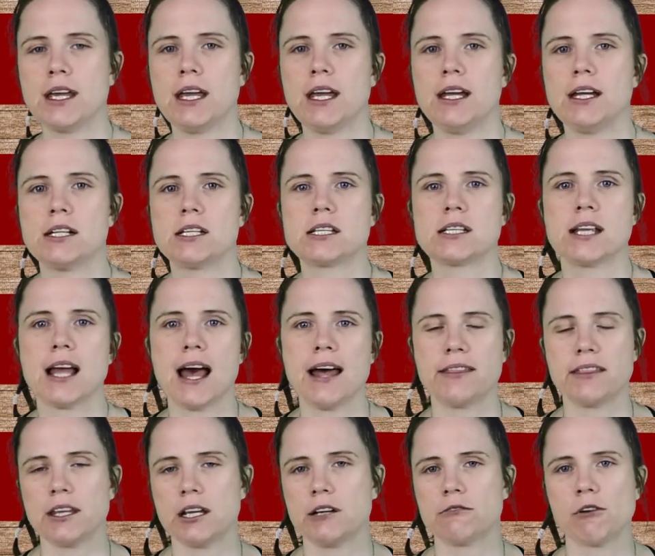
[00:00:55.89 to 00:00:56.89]
kids
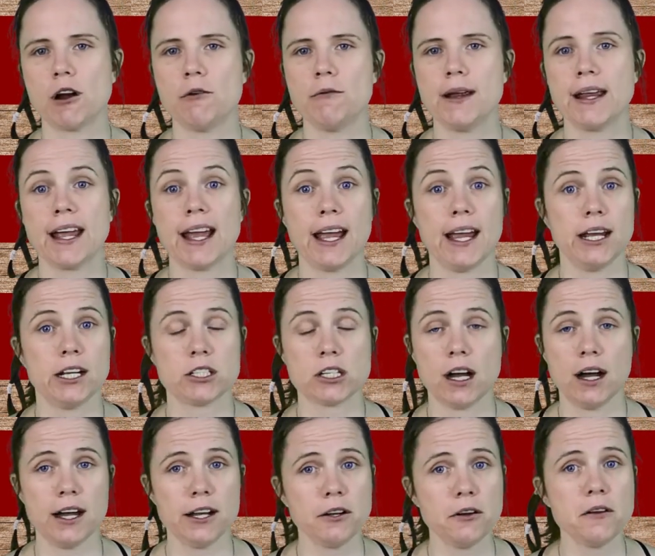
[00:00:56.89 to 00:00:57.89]
at the growing age?
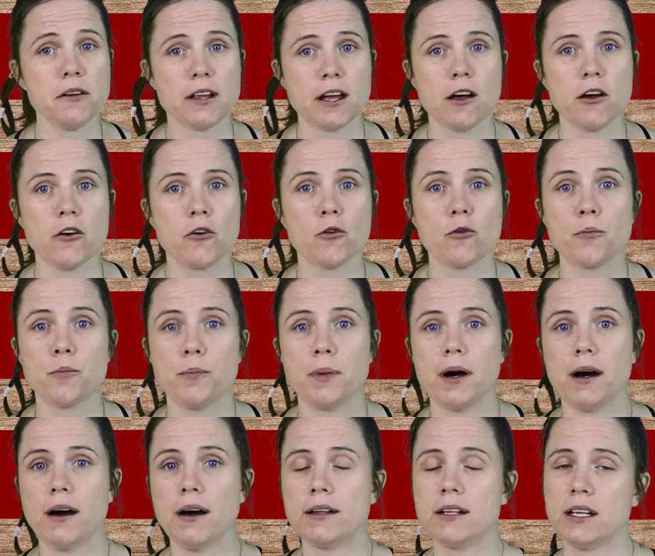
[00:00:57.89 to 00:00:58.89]
I don't know,
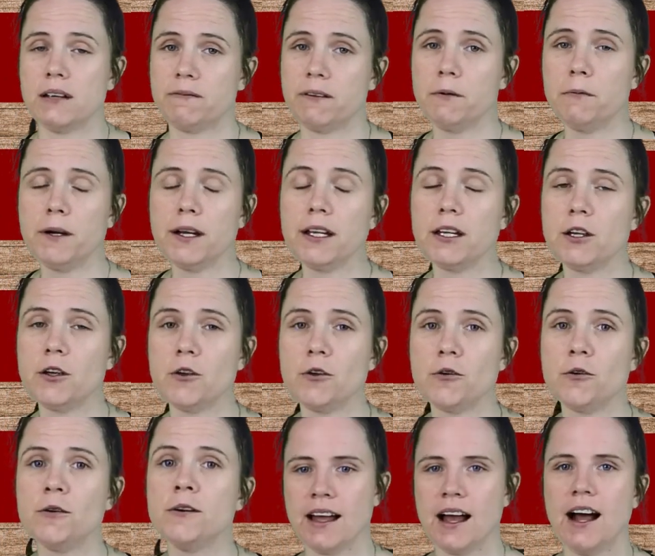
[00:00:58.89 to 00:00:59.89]
but if I were
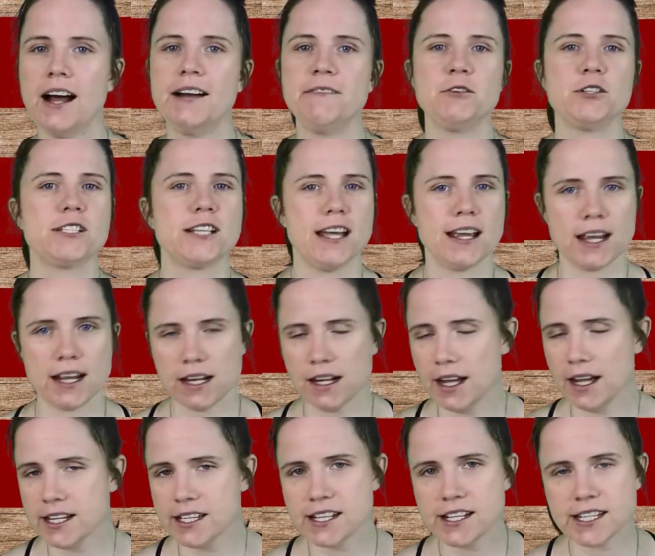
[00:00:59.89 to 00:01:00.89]
you, I would take it
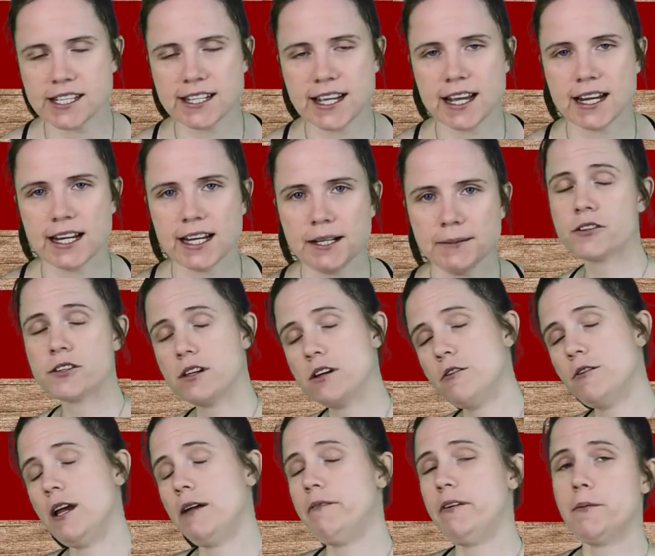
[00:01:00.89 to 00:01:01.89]
nice and steady. So
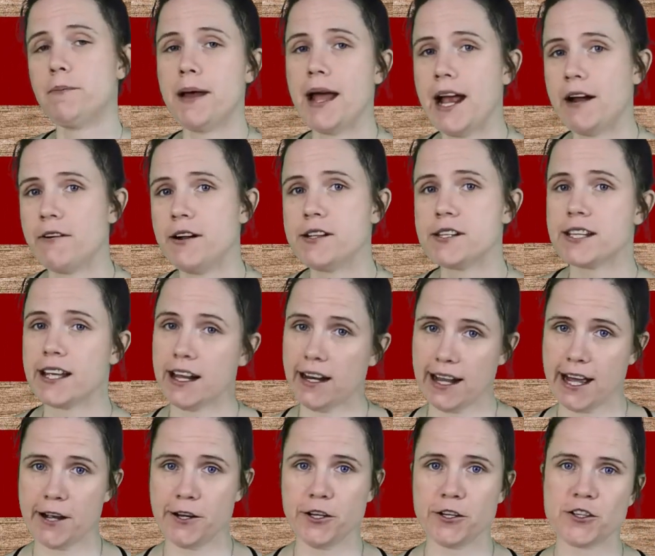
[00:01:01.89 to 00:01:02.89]
if your parents
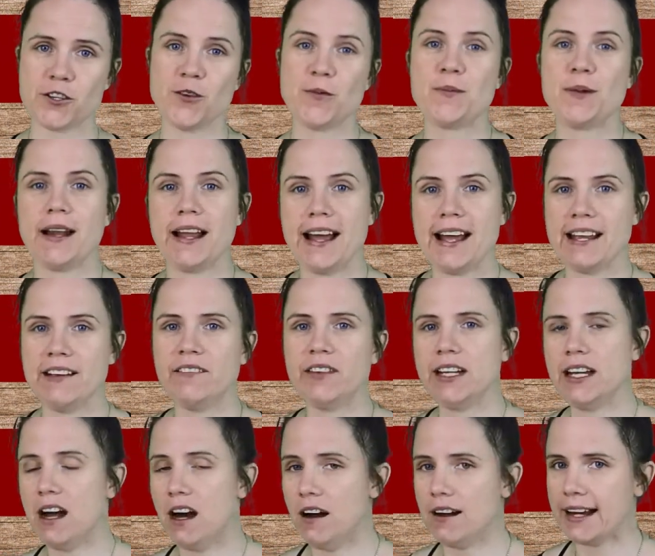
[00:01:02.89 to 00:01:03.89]
allow you to play
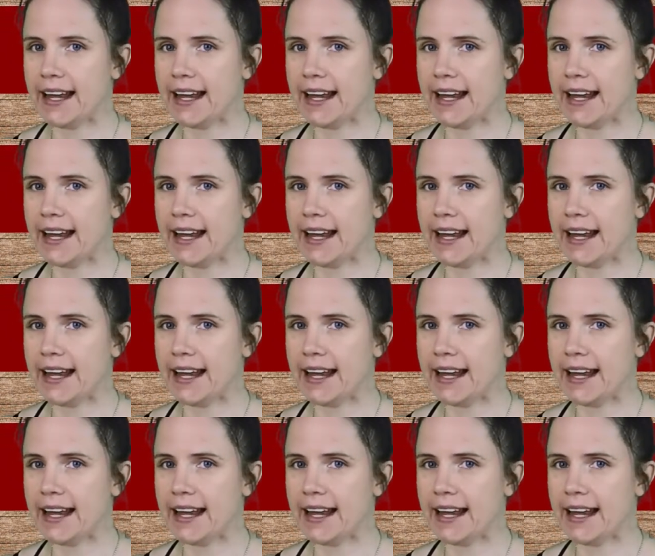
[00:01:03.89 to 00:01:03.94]
VR